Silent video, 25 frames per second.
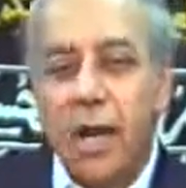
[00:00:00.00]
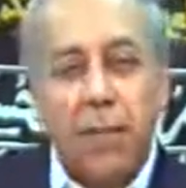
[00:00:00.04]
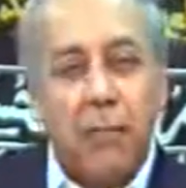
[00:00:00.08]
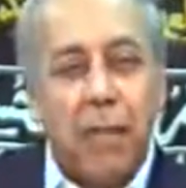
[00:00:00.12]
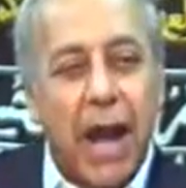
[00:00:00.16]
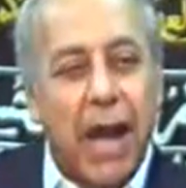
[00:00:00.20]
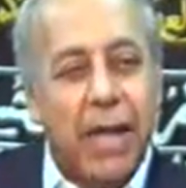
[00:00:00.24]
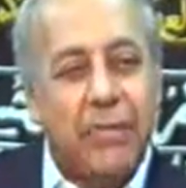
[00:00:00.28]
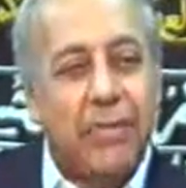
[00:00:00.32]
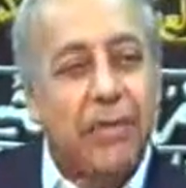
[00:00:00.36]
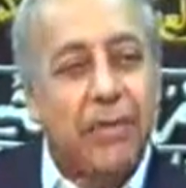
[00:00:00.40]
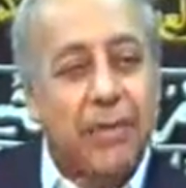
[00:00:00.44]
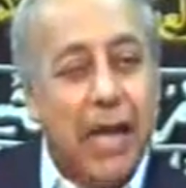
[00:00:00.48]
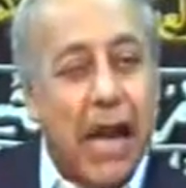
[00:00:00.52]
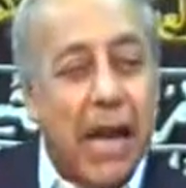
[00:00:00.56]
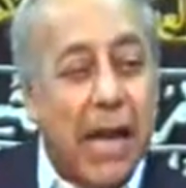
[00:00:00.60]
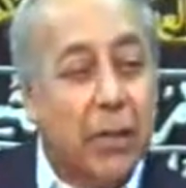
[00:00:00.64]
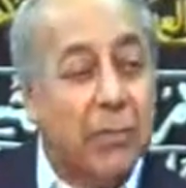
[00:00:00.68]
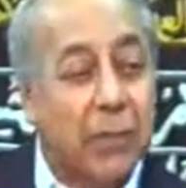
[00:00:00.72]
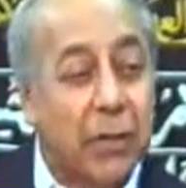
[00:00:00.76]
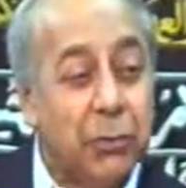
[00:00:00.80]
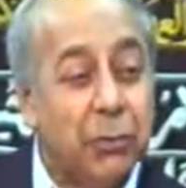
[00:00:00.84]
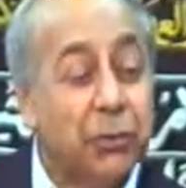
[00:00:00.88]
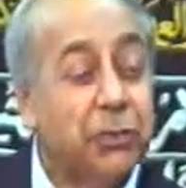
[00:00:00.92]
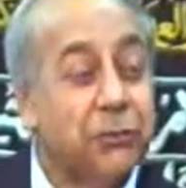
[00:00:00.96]
By the
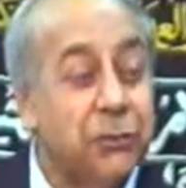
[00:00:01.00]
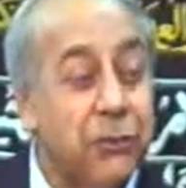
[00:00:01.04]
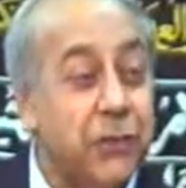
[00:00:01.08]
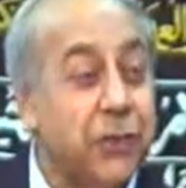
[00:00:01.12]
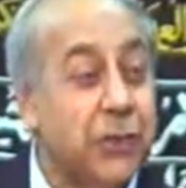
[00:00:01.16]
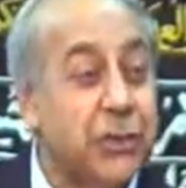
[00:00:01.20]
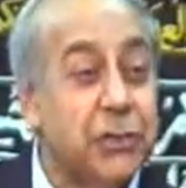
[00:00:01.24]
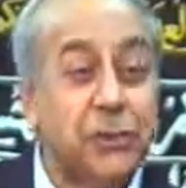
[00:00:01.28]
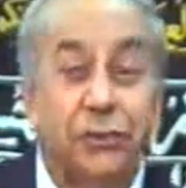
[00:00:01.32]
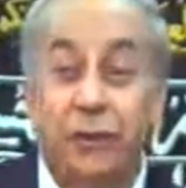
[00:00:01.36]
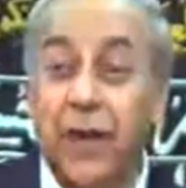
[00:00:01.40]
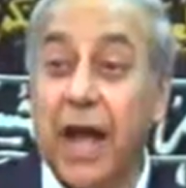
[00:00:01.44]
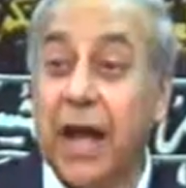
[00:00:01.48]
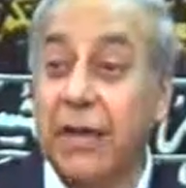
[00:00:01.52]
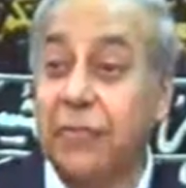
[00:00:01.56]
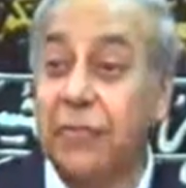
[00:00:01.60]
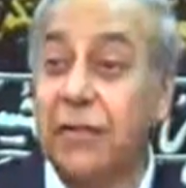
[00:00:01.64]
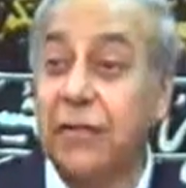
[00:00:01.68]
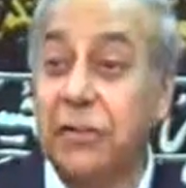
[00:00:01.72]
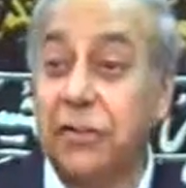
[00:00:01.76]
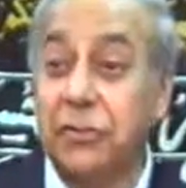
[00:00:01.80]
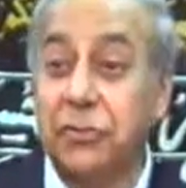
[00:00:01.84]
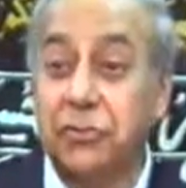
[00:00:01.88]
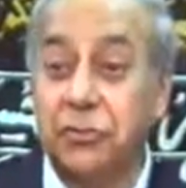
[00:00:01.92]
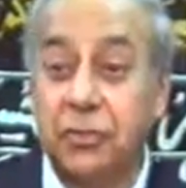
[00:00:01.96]
time he would finish
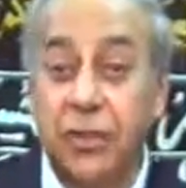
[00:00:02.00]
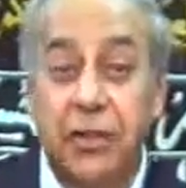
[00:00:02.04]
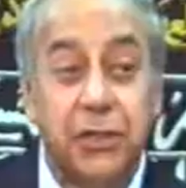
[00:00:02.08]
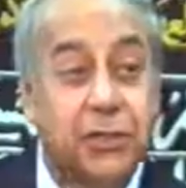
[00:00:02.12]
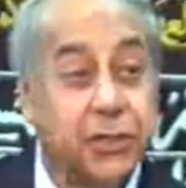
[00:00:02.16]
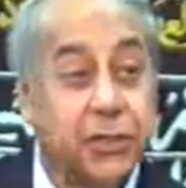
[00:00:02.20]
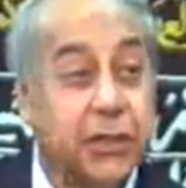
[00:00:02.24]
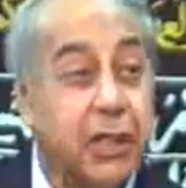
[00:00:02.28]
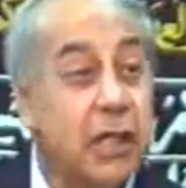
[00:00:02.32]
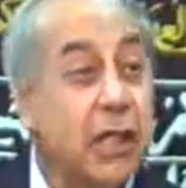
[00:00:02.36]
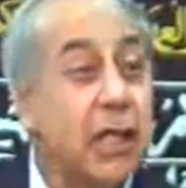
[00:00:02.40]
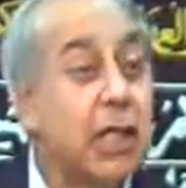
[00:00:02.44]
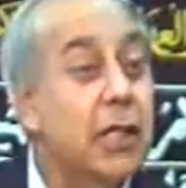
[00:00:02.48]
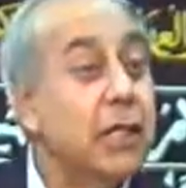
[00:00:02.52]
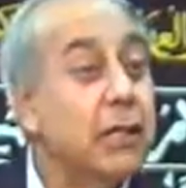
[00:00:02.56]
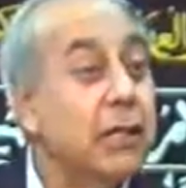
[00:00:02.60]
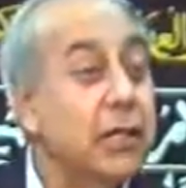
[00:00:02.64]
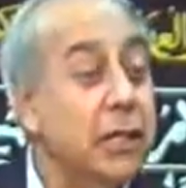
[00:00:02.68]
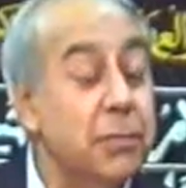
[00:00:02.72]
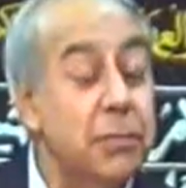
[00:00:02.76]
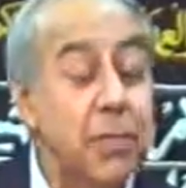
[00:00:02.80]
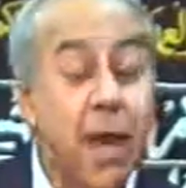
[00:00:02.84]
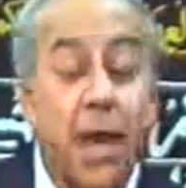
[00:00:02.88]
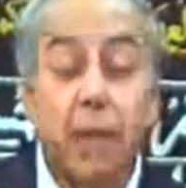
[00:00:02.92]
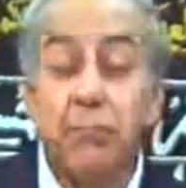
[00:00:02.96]
500 trees,
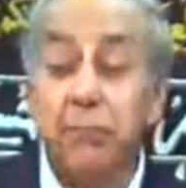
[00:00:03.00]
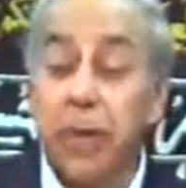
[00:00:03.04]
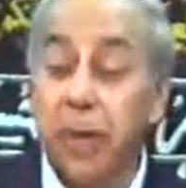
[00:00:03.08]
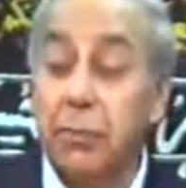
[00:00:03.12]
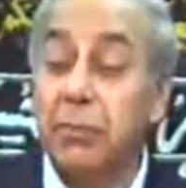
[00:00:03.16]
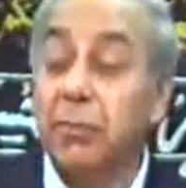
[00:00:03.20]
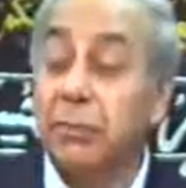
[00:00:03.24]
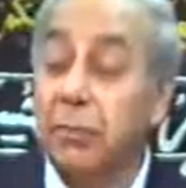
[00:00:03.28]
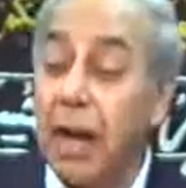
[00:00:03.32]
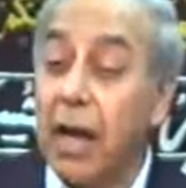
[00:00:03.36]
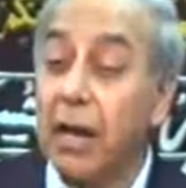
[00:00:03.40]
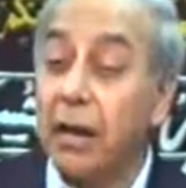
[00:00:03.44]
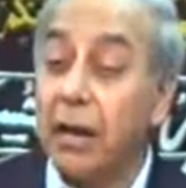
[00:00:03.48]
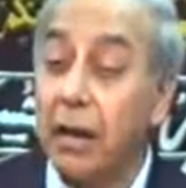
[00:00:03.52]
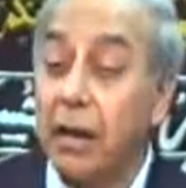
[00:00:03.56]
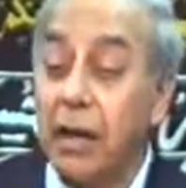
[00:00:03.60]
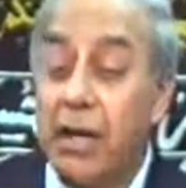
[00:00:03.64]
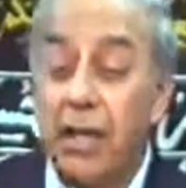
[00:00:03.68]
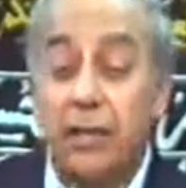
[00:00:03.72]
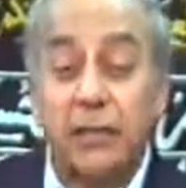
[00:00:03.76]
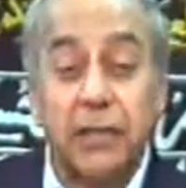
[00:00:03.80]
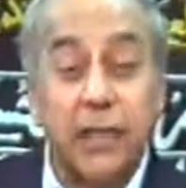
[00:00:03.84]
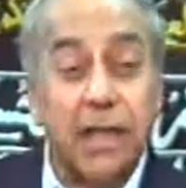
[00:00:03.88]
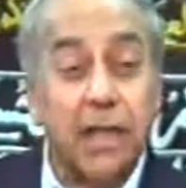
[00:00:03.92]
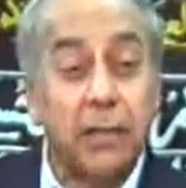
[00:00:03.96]
the Imam Muhammad
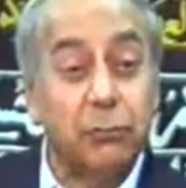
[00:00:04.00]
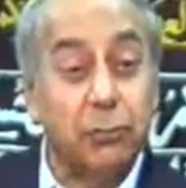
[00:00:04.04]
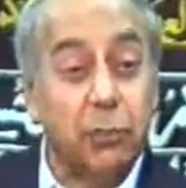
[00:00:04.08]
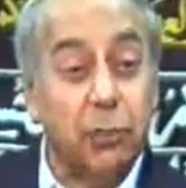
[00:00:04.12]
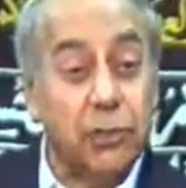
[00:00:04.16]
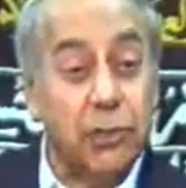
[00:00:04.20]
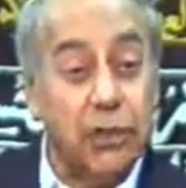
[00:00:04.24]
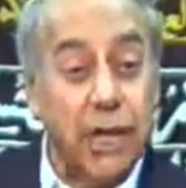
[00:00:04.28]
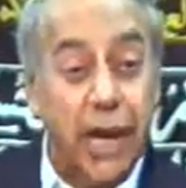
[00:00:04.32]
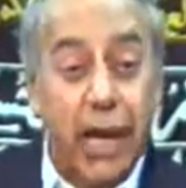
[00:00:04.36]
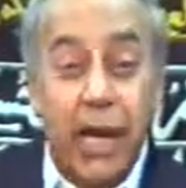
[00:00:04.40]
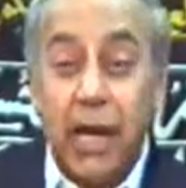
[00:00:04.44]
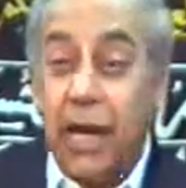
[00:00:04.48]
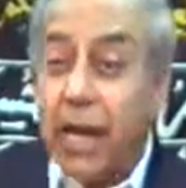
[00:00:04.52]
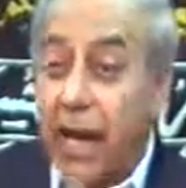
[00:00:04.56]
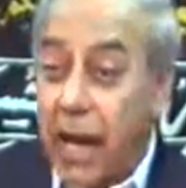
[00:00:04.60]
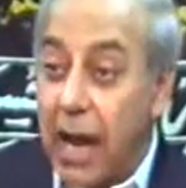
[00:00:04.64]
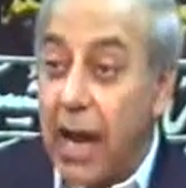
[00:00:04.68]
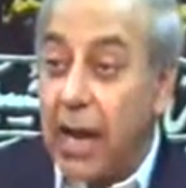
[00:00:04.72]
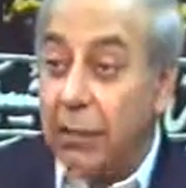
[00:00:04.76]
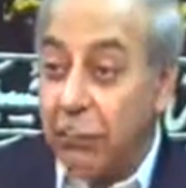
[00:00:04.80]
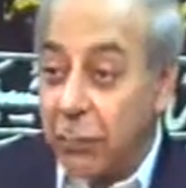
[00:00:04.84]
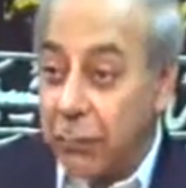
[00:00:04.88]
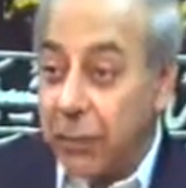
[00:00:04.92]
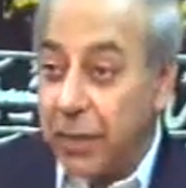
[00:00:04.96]
Baqir salam would say,
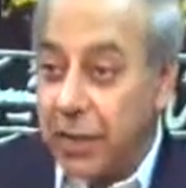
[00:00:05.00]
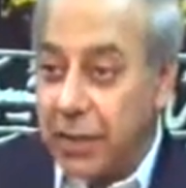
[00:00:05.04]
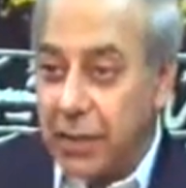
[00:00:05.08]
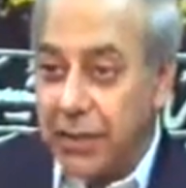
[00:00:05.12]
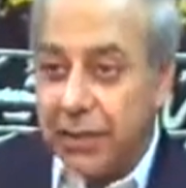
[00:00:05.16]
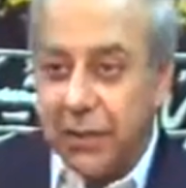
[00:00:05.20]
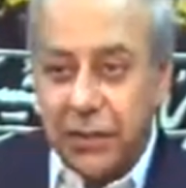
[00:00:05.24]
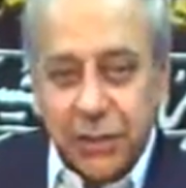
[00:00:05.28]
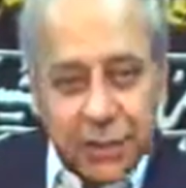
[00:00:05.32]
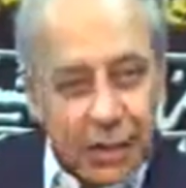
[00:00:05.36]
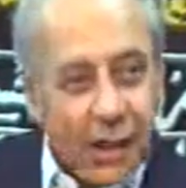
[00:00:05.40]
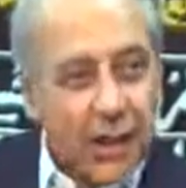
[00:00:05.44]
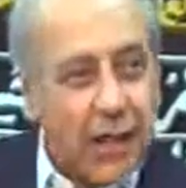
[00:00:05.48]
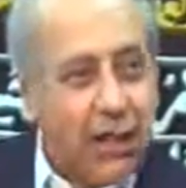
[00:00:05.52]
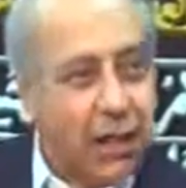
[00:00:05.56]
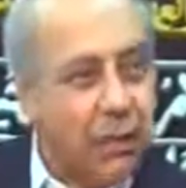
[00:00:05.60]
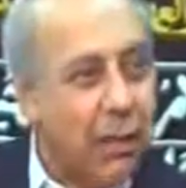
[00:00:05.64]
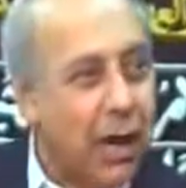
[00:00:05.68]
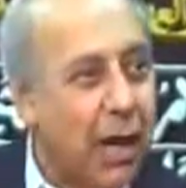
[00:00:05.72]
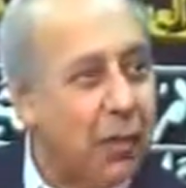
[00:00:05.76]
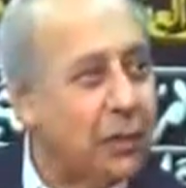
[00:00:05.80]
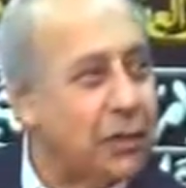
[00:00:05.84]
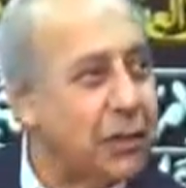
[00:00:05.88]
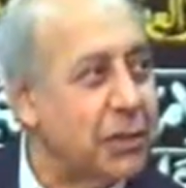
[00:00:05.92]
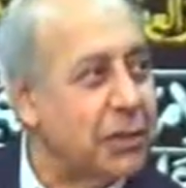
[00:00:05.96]
I would be concerned
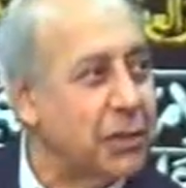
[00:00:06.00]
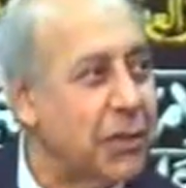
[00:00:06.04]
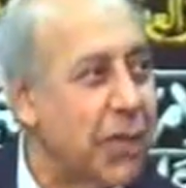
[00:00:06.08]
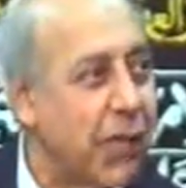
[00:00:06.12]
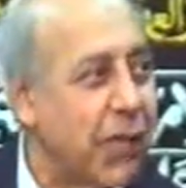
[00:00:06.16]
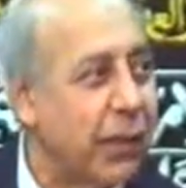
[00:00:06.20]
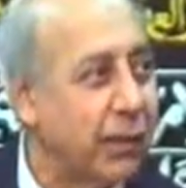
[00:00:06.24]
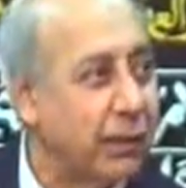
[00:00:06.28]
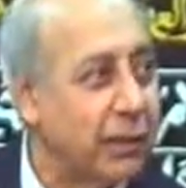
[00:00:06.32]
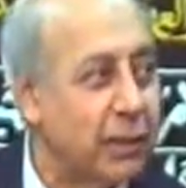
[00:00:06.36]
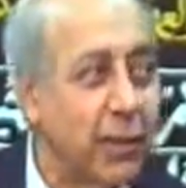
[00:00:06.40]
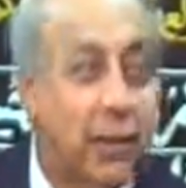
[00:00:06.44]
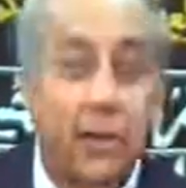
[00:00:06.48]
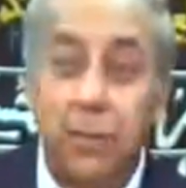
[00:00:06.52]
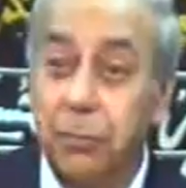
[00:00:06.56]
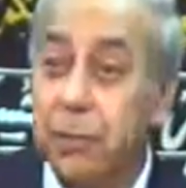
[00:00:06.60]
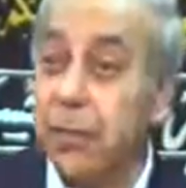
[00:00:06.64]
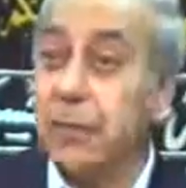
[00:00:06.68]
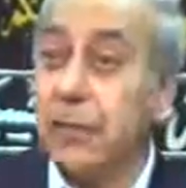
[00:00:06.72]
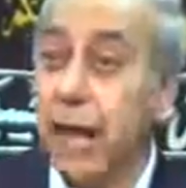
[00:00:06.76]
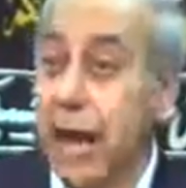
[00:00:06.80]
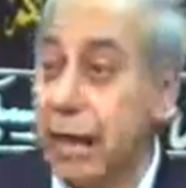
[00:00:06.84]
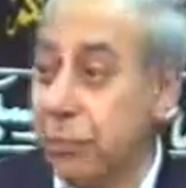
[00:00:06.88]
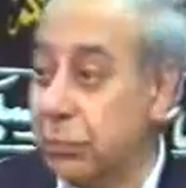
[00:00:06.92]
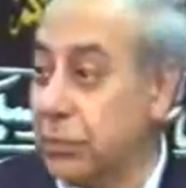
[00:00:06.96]
about his health,
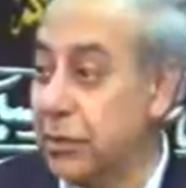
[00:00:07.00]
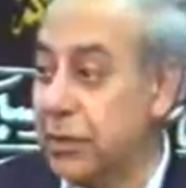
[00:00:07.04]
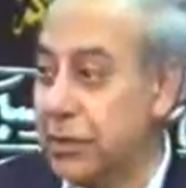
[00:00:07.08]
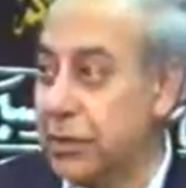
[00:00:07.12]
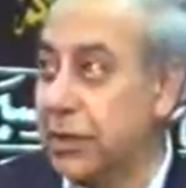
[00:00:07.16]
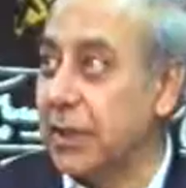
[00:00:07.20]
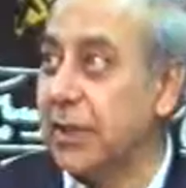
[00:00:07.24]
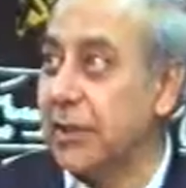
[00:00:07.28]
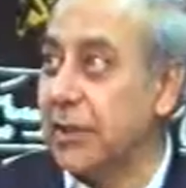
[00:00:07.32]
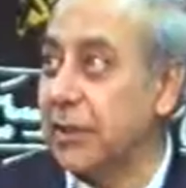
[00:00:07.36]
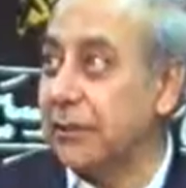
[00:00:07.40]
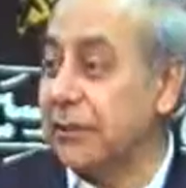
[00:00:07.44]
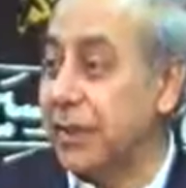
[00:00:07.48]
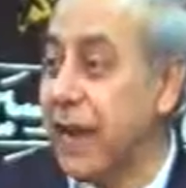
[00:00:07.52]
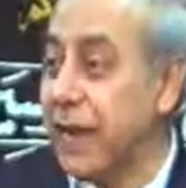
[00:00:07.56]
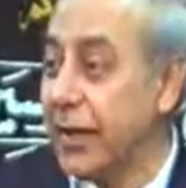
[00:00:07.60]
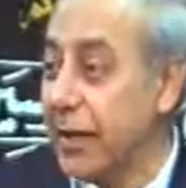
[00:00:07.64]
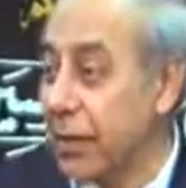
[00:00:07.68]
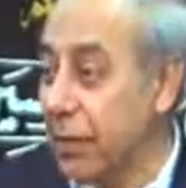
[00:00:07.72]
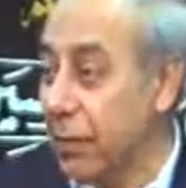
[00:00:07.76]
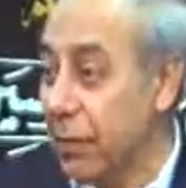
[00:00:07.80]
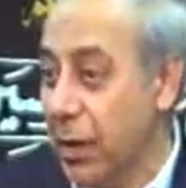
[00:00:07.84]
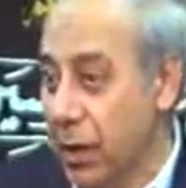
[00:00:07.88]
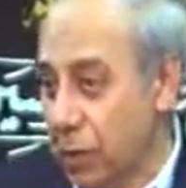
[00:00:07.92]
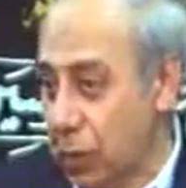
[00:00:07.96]
but I would still
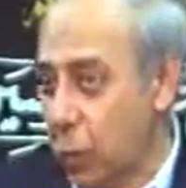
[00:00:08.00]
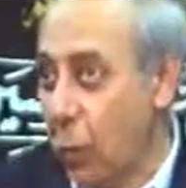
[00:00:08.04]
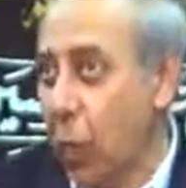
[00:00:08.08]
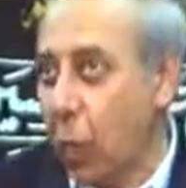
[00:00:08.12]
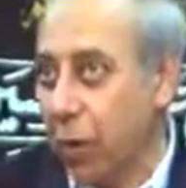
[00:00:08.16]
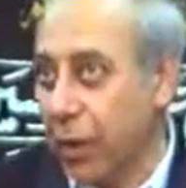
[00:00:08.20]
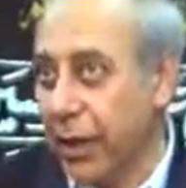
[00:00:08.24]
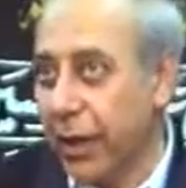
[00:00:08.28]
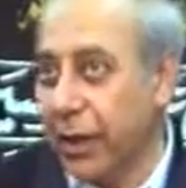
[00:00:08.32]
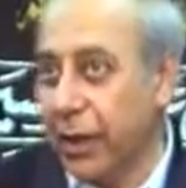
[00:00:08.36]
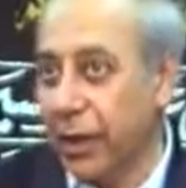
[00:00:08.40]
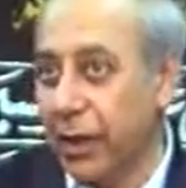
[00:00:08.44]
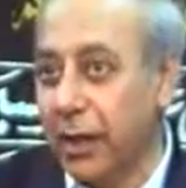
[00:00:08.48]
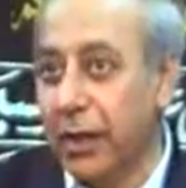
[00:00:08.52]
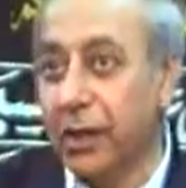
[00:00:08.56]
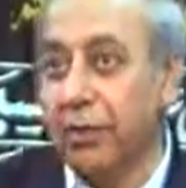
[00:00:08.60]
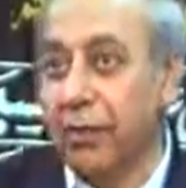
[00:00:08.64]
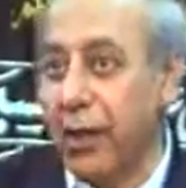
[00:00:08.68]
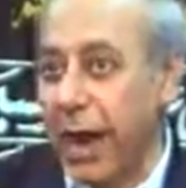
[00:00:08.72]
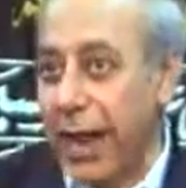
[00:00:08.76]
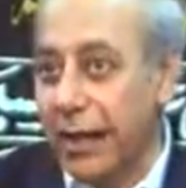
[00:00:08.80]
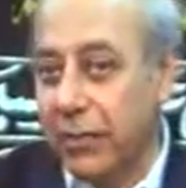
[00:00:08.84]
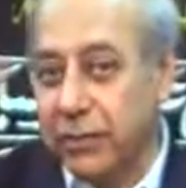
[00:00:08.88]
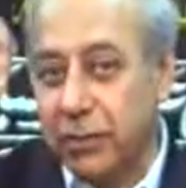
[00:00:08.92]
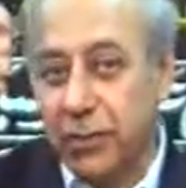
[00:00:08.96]
find him walking
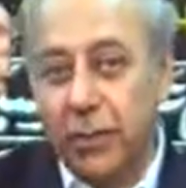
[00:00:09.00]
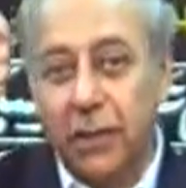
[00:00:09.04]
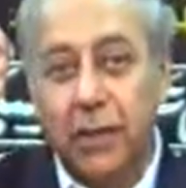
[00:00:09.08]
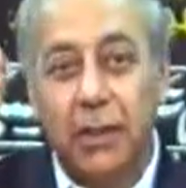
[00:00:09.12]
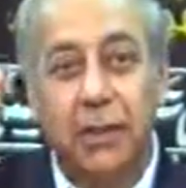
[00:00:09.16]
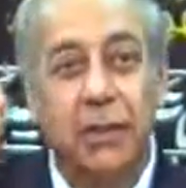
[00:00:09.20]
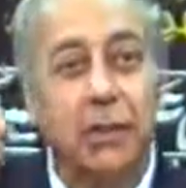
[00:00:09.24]
erect.